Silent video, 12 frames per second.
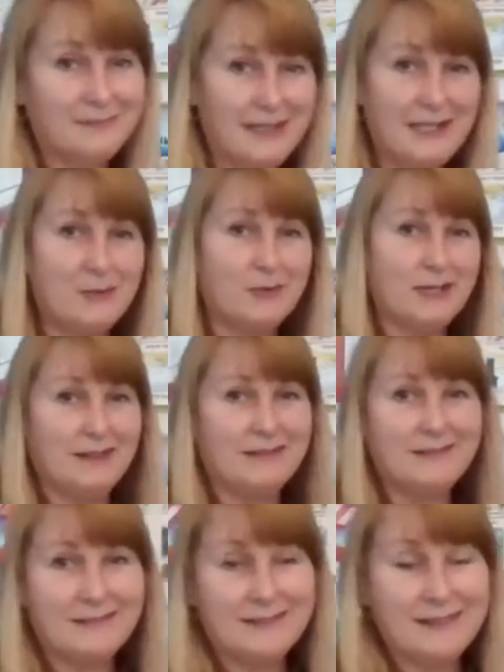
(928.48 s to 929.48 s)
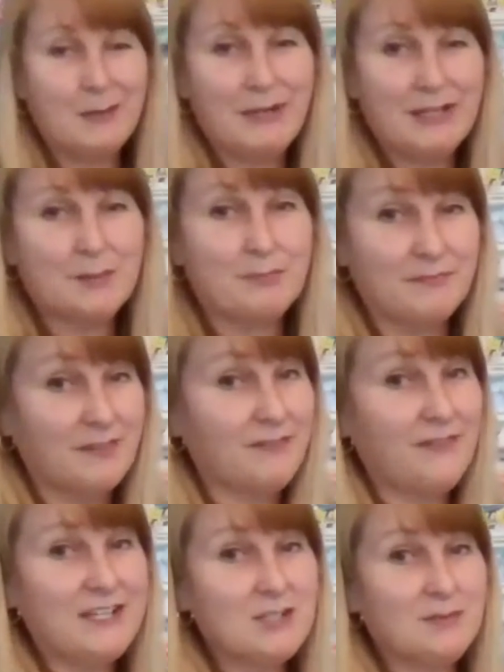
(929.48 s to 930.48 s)
anyway, think about the, the
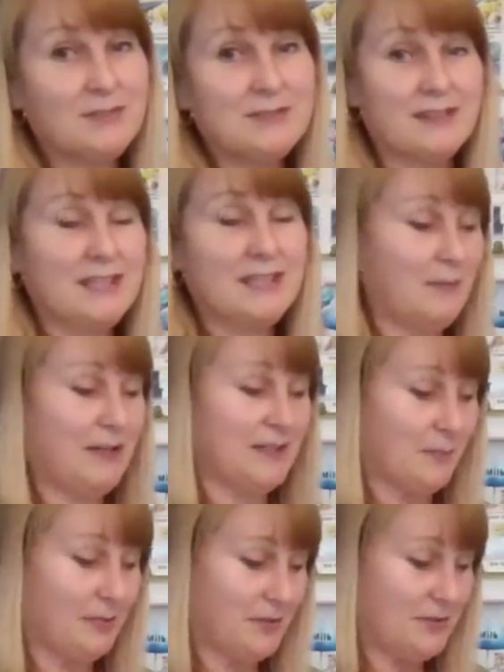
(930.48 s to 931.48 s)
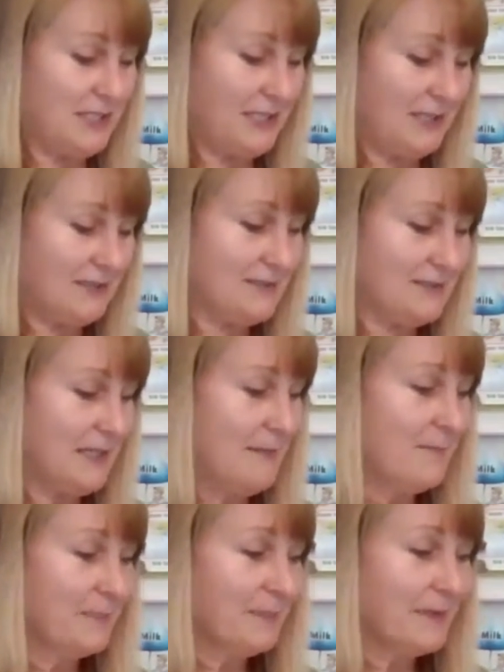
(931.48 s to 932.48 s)
vegetables and think about the proteins.
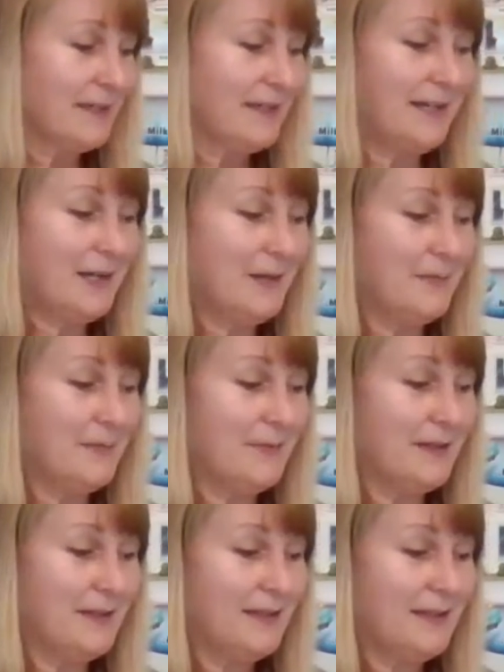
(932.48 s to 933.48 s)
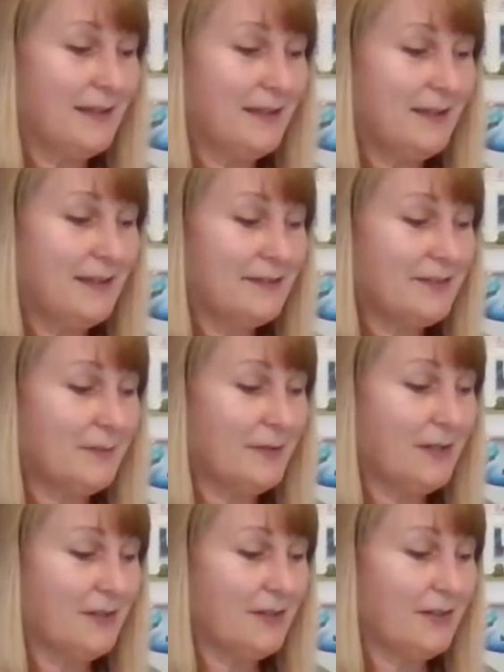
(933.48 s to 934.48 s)
Um, some
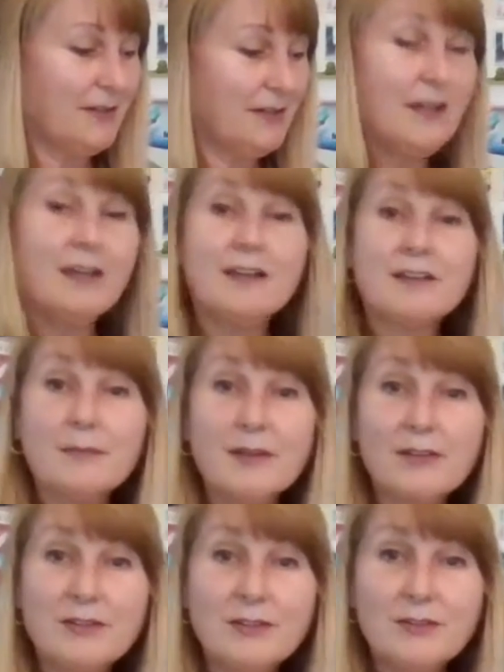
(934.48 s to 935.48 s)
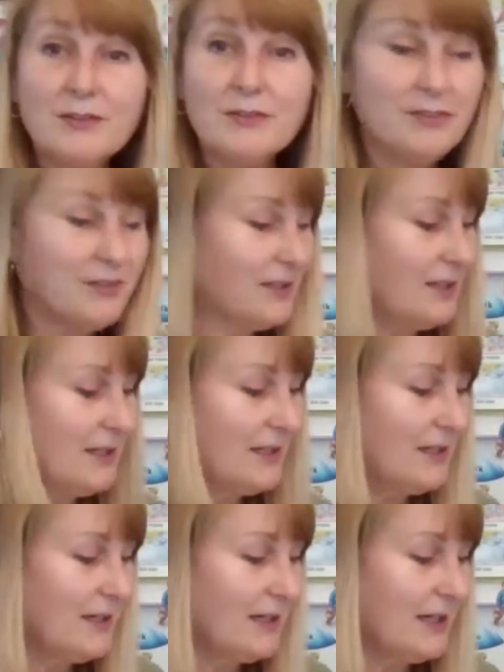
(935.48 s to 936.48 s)
other some other news.
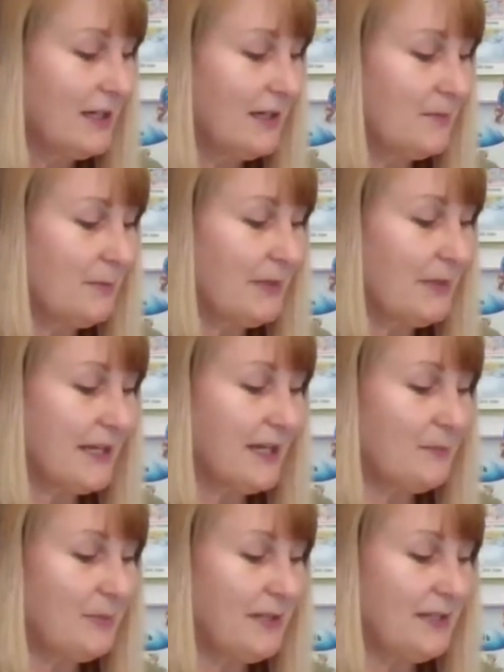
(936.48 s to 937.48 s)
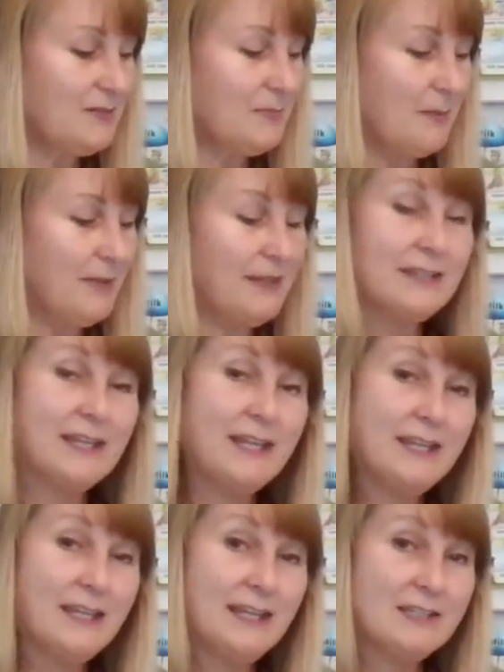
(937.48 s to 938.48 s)
Um, black eyed peas may be the
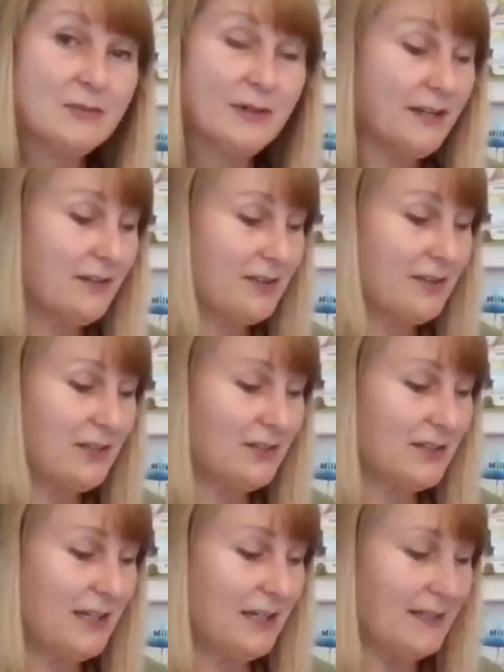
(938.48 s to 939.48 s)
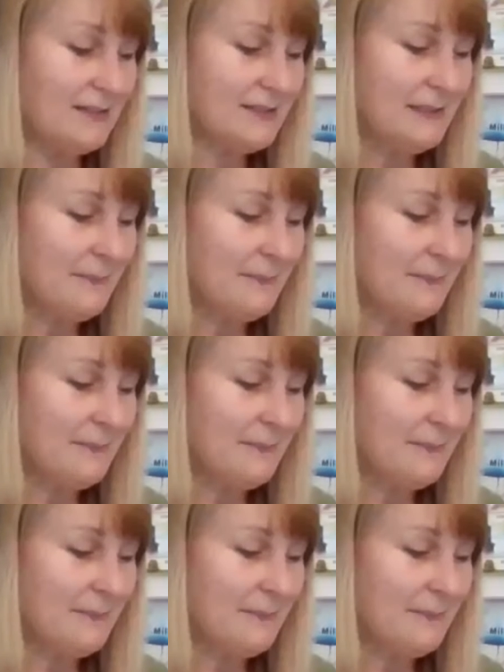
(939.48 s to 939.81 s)
key to a healthier gut.